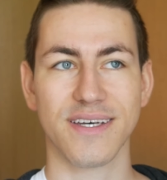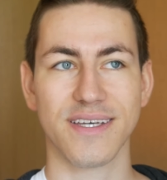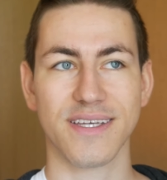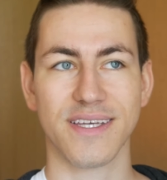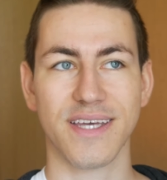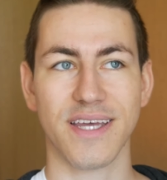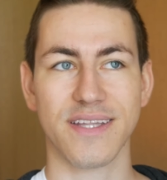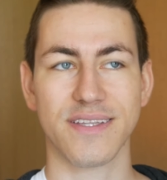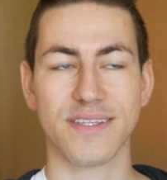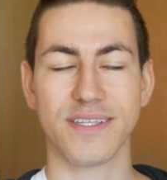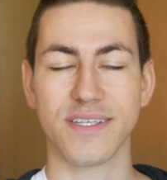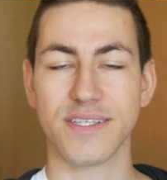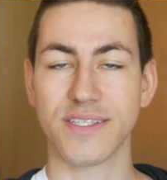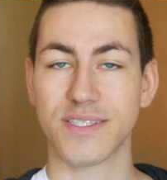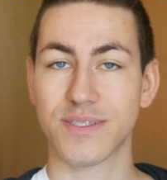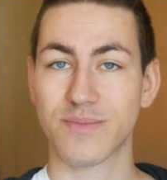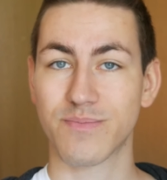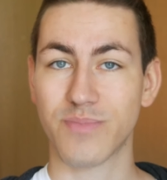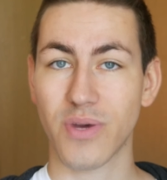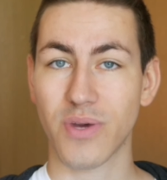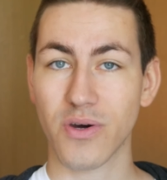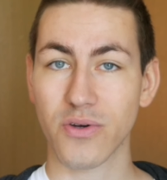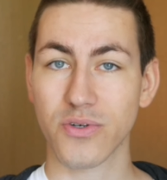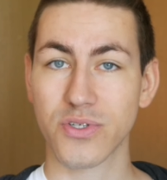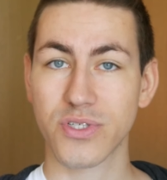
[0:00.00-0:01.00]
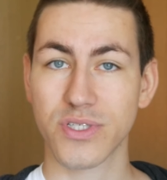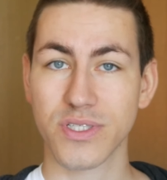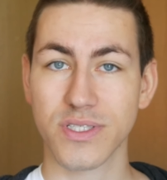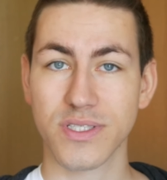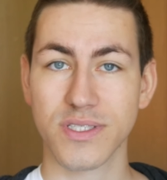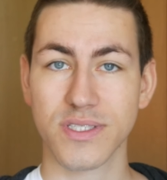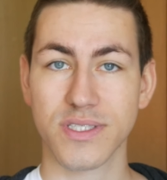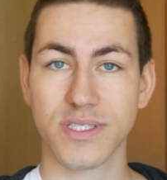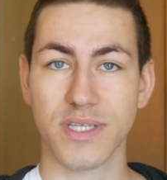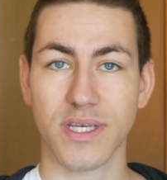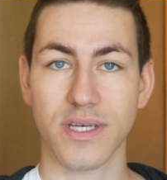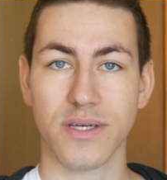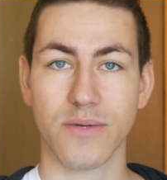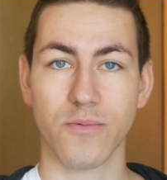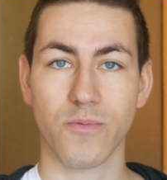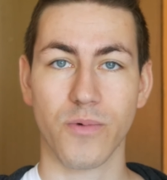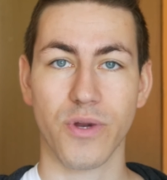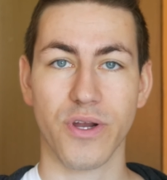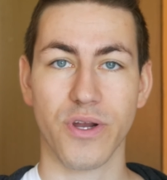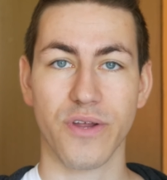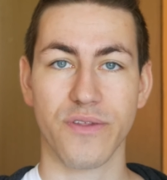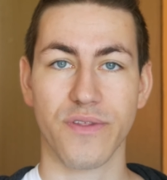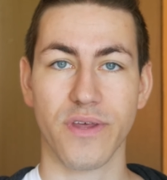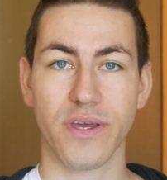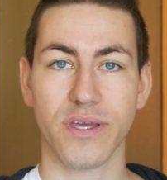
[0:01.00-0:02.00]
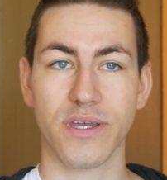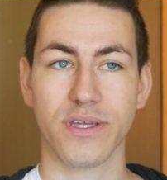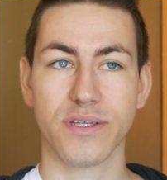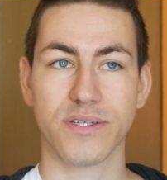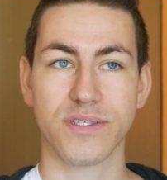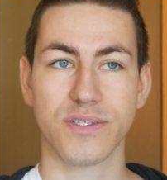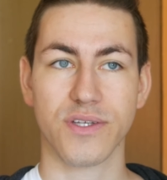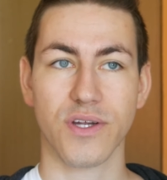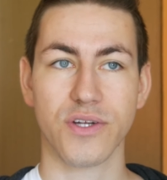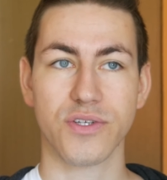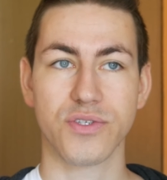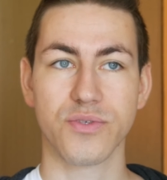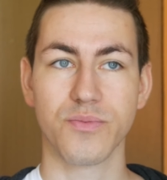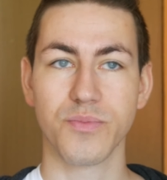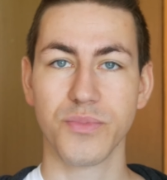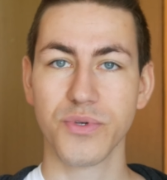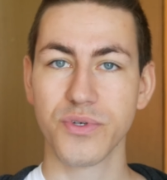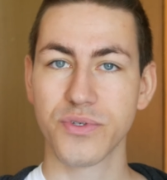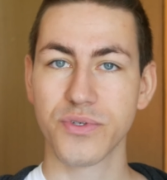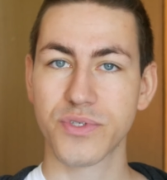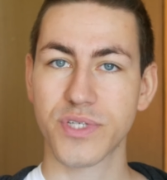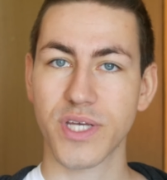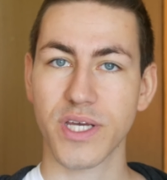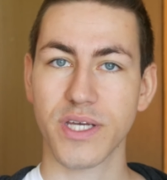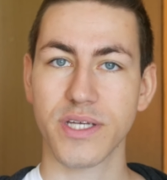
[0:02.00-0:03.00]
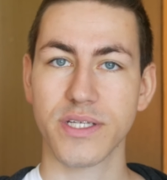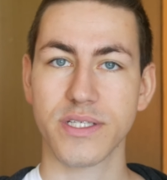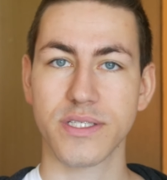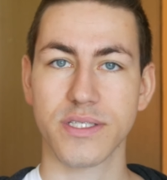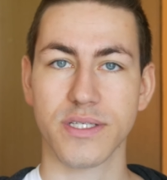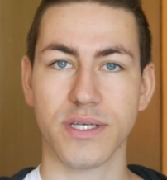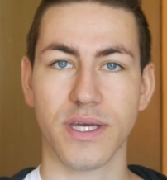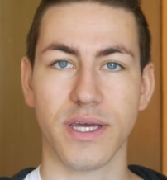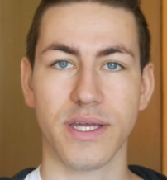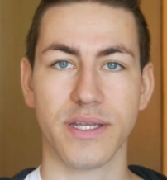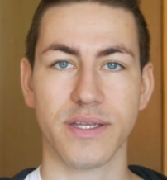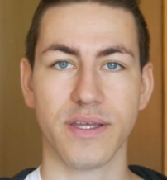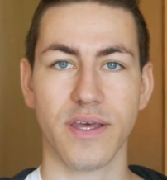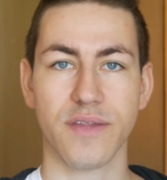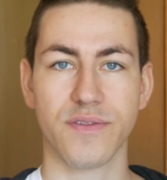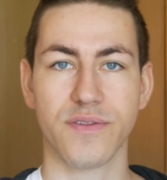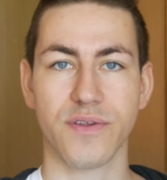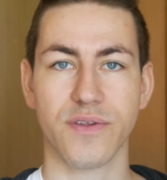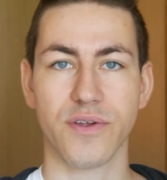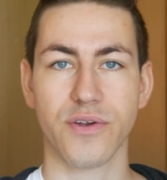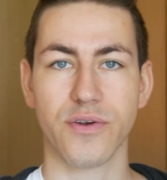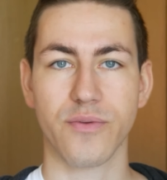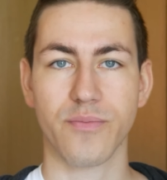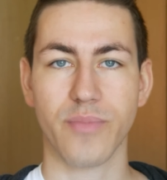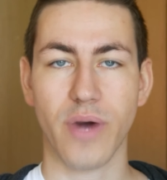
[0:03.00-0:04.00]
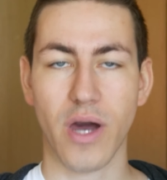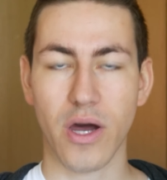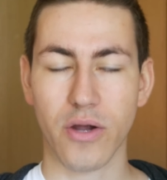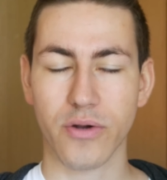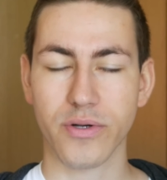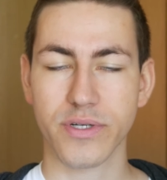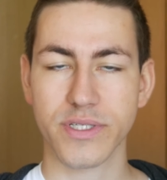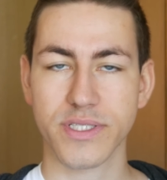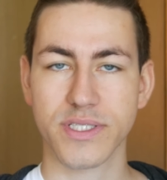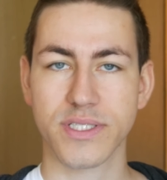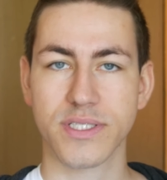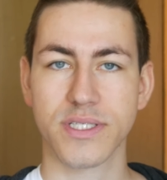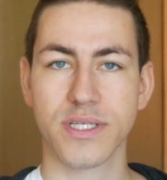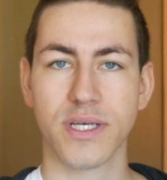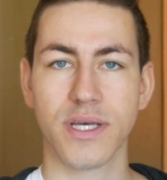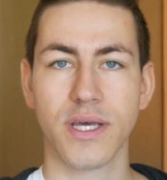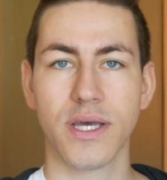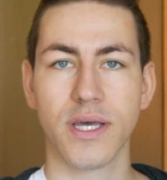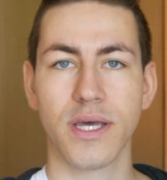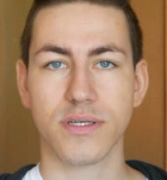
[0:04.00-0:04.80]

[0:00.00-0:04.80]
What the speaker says: get these potions where they start to mutate and get their powers.